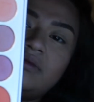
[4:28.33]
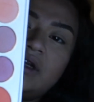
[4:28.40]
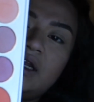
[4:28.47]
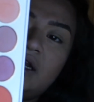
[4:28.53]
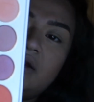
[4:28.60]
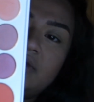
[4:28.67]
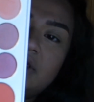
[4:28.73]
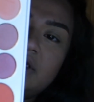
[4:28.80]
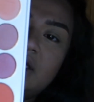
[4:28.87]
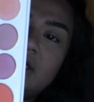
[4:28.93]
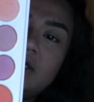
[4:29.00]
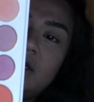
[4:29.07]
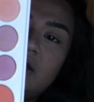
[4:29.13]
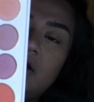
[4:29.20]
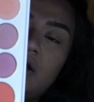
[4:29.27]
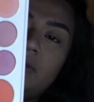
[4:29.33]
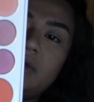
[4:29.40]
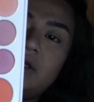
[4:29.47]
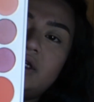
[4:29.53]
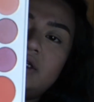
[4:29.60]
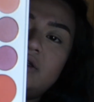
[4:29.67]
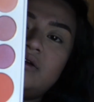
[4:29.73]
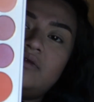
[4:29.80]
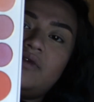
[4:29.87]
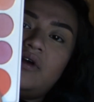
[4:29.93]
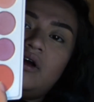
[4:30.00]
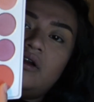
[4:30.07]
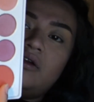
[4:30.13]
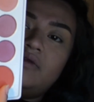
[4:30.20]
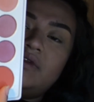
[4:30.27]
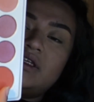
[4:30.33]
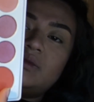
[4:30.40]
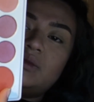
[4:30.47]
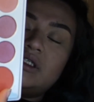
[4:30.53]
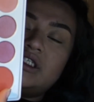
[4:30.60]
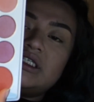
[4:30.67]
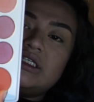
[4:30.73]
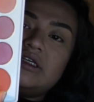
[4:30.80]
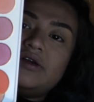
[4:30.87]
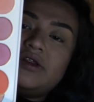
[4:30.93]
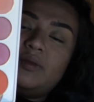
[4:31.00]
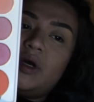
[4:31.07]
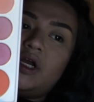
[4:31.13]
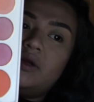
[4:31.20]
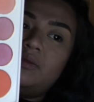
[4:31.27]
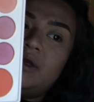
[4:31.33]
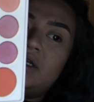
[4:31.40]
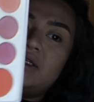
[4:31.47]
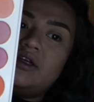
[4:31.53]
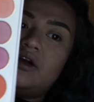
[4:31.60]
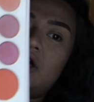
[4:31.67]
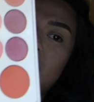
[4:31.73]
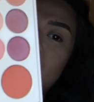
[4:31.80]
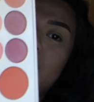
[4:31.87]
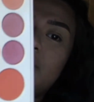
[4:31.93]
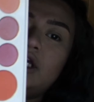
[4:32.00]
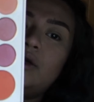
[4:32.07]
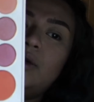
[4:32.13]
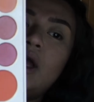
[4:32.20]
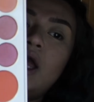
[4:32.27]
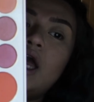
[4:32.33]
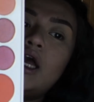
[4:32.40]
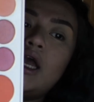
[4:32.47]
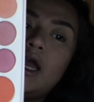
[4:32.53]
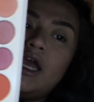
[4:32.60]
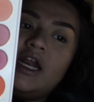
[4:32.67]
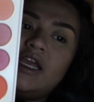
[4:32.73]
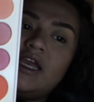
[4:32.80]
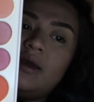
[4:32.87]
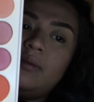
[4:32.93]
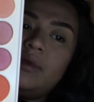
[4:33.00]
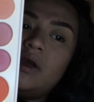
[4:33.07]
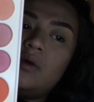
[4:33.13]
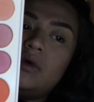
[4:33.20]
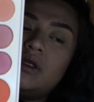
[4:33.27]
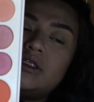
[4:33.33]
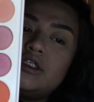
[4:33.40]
And I'm just going to take a combination of all of these blushes here on the bottom because they're all so cute and I can't pick one.